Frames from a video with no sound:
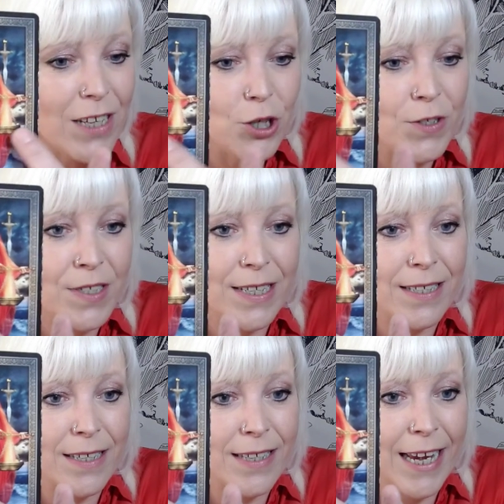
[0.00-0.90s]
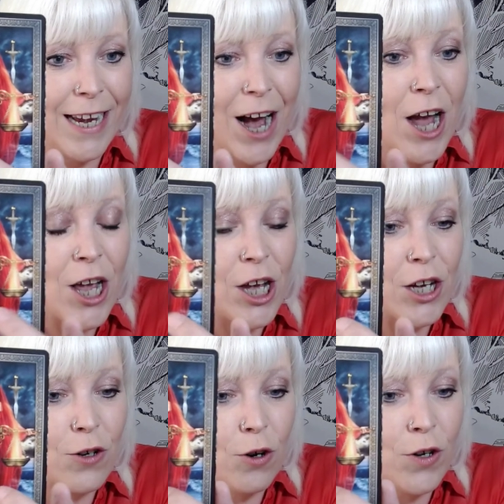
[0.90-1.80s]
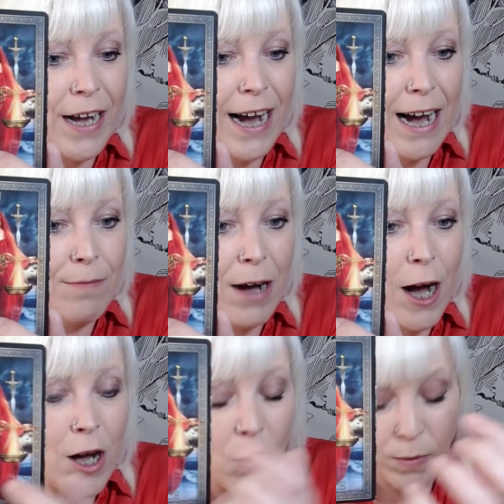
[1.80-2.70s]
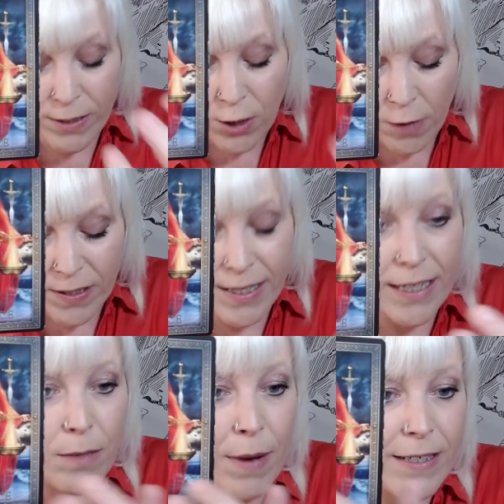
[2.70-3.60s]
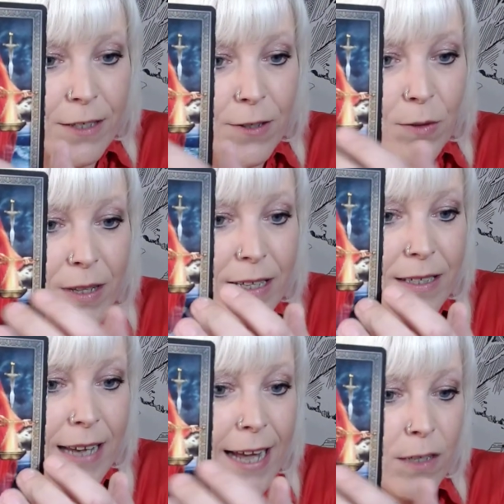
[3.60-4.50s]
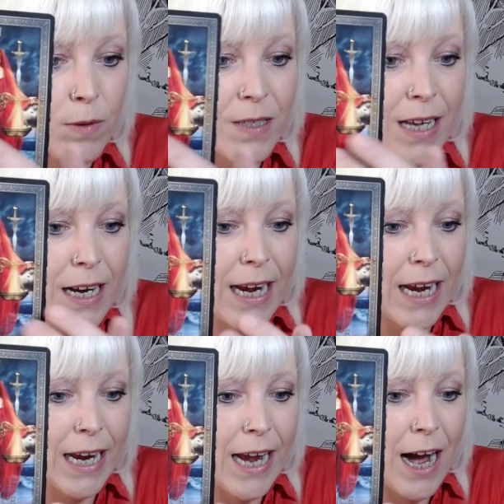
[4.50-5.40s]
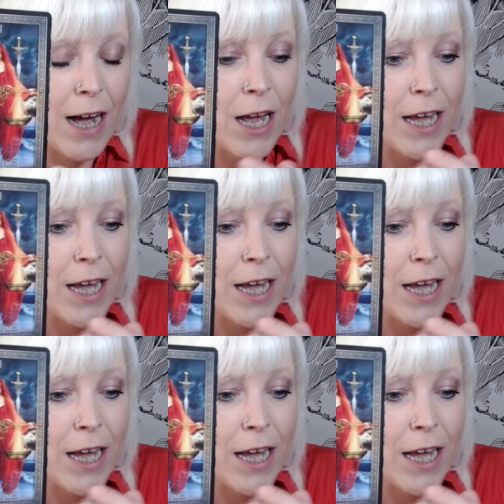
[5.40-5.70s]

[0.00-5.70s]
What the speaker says: Justice is here. Good karma. We saw the Six of Pentacles with the scales. We're seeing it here.